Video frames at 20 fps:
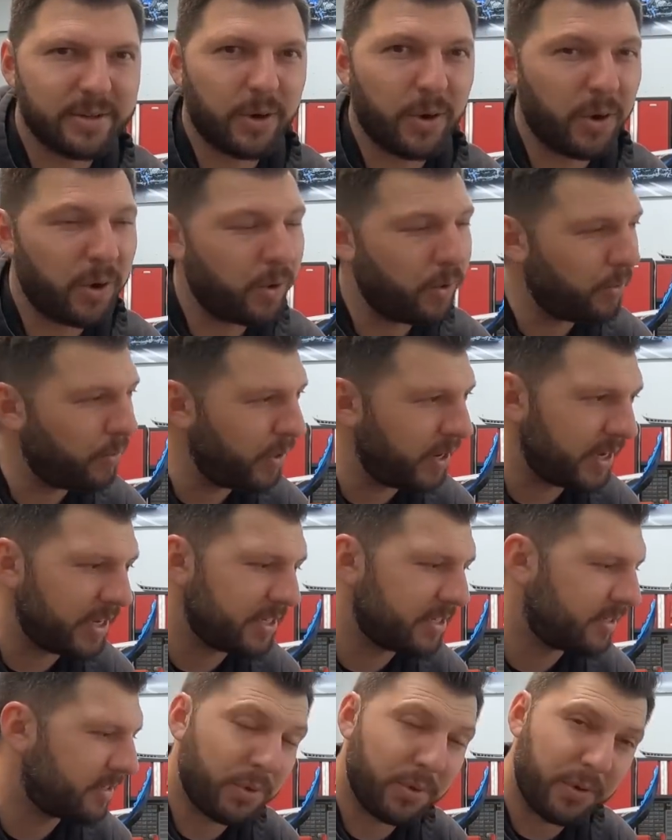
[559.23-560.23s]

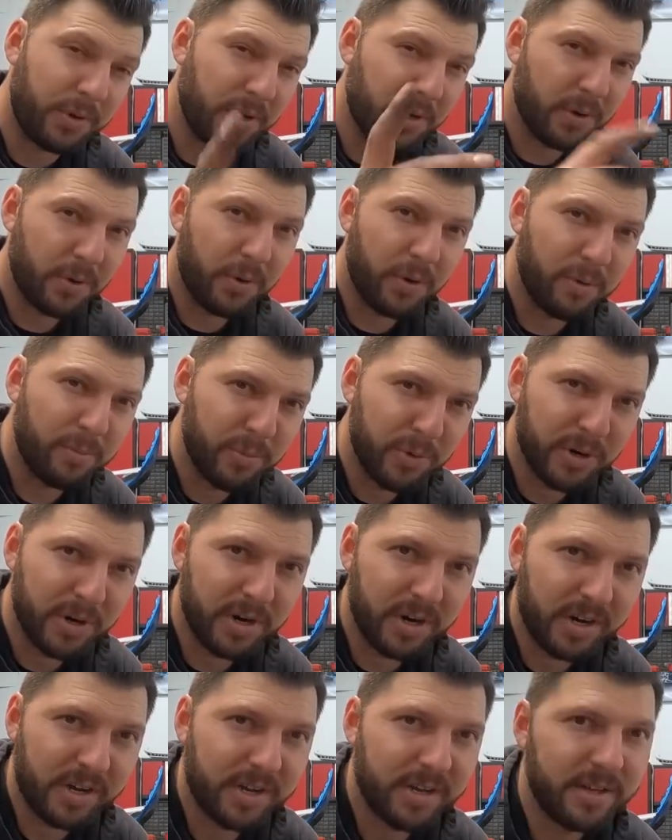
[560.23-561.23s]
Always do your
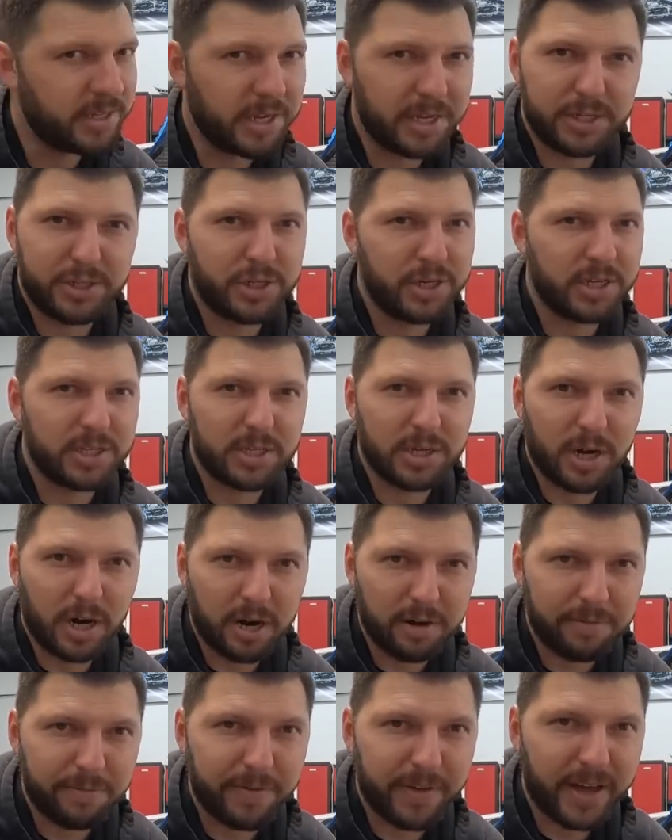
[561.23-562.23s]
homework, not just
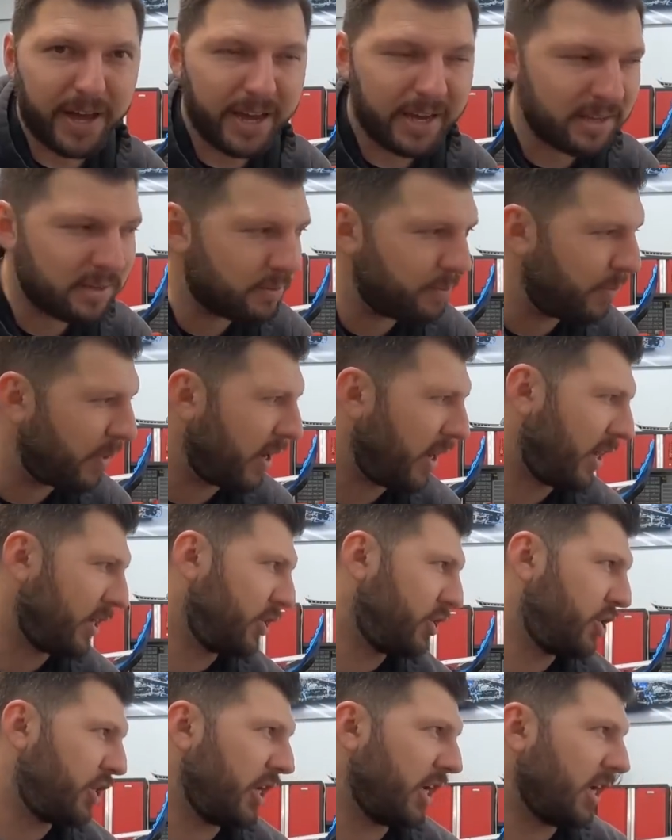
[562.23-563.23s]
Carfax, but
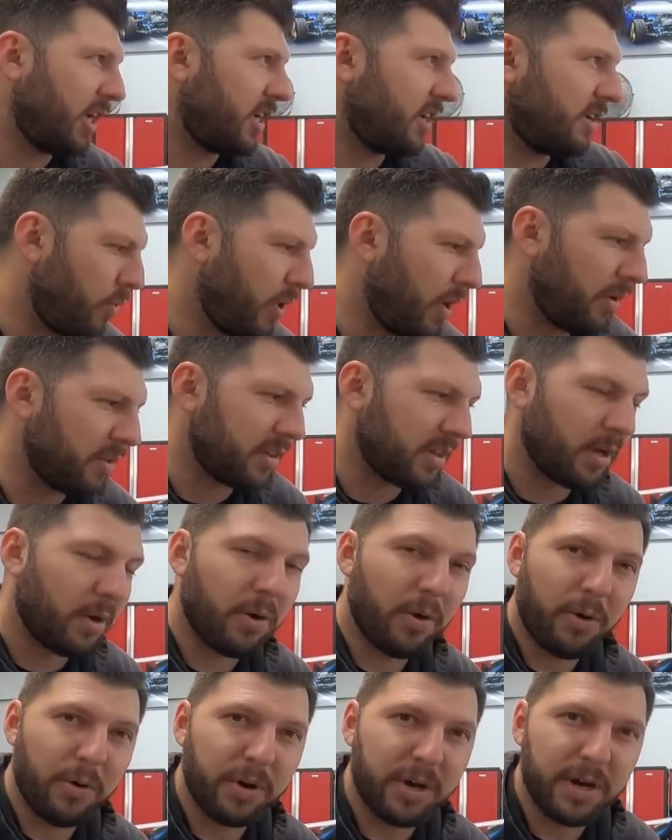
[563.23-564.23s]
check throughout the
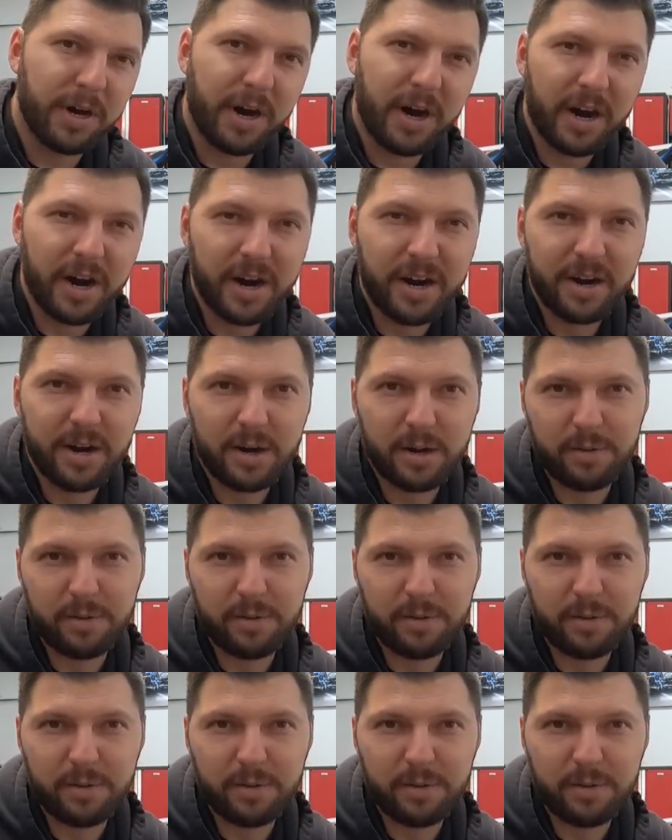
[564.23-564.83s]
whole car.